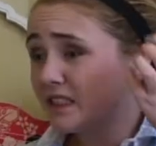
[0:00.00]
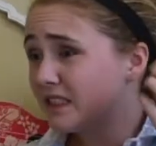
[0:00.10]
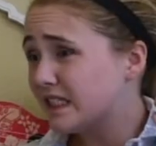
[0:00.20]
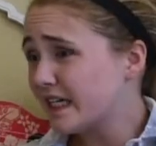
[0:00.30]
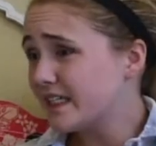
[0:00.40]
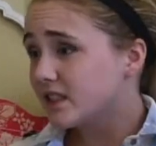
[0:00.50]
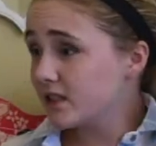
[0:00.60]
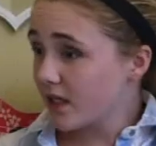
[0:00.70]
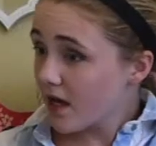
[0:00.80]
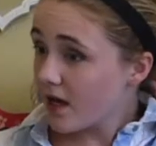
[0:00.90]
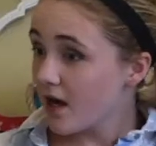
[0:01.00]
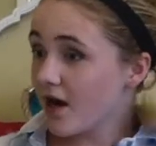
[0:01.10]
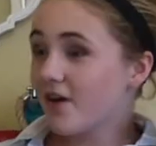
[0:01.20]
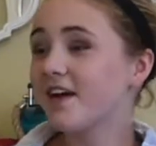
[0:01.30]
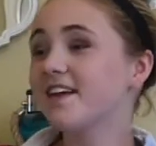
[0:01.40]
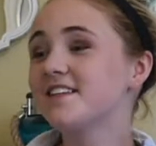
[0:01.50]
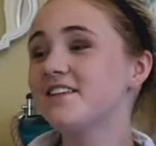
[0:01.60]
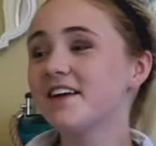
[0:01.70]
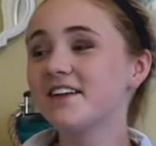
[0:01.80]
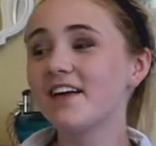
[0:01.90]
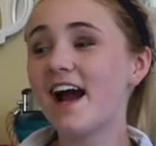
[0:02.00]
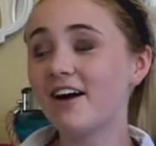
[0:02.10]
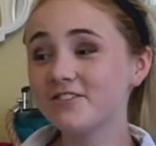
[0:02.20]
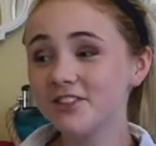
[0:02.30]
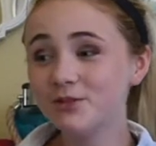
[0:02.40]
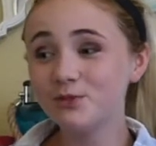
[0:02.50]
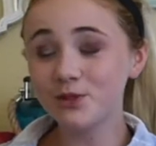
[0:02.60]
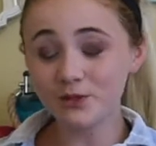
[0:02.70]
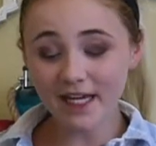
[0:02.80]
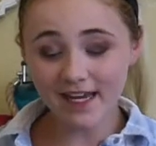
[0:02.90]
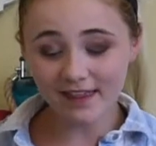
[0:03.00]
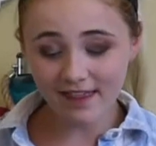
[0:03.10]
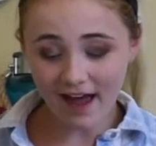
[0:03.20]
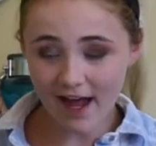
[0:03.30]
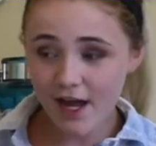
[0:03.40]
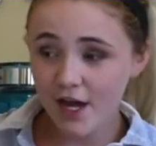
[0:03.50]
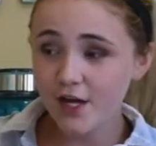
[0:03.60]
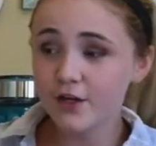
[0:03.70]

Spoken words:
Yikes. Okay, so anyway, after you do take that,